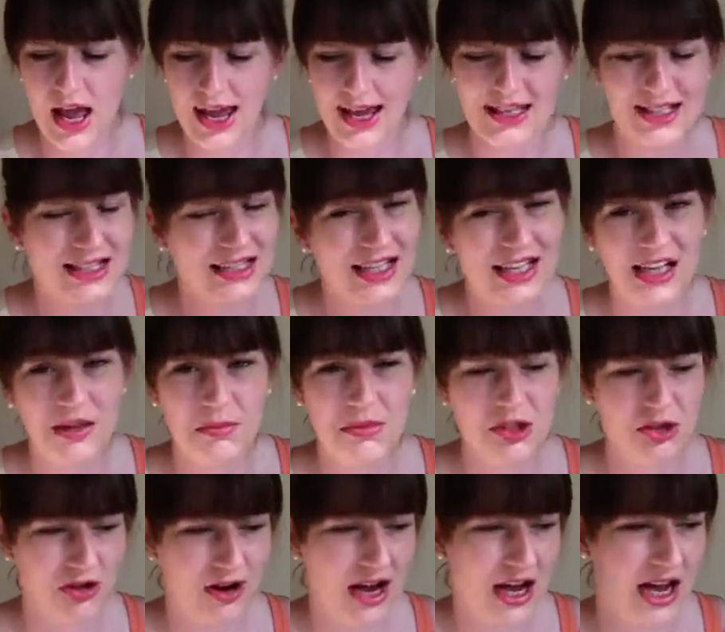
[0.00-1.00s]
It did keep
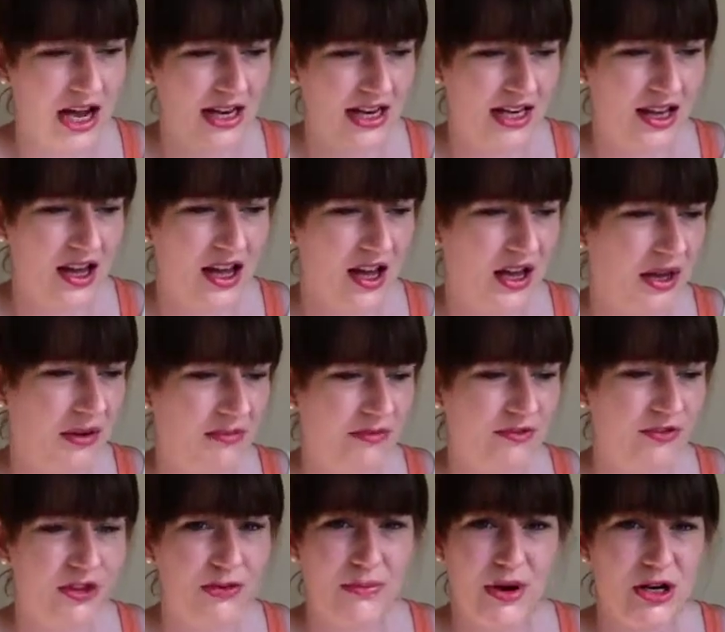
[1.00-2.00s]
me dry
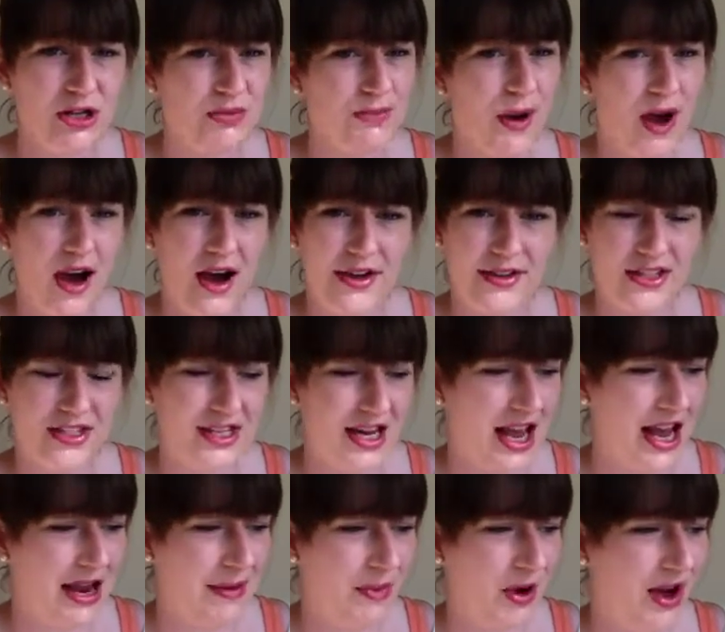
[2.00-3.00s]
for the most part of the
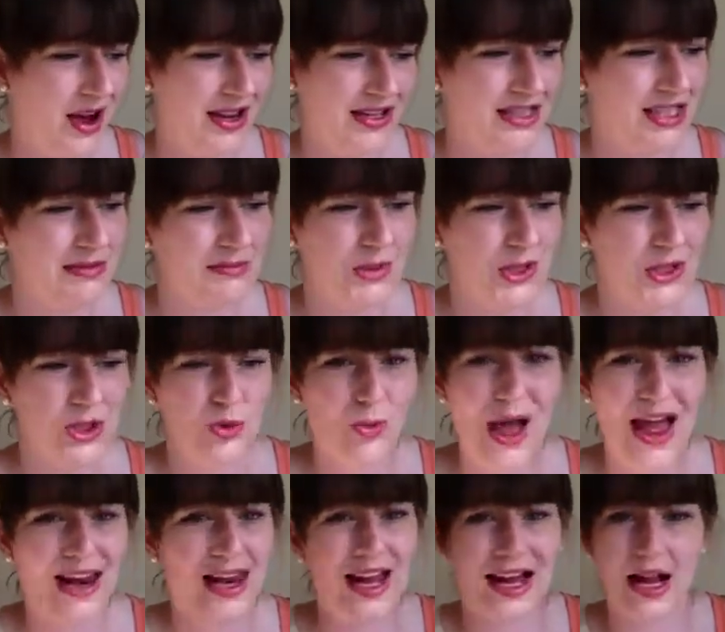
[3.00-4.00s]
day, but I seem to
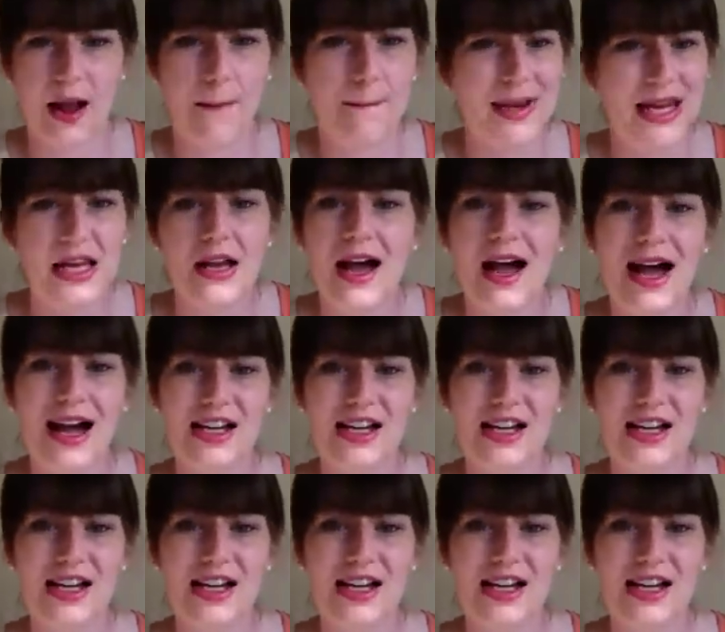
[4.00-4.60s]
sweat like a pig,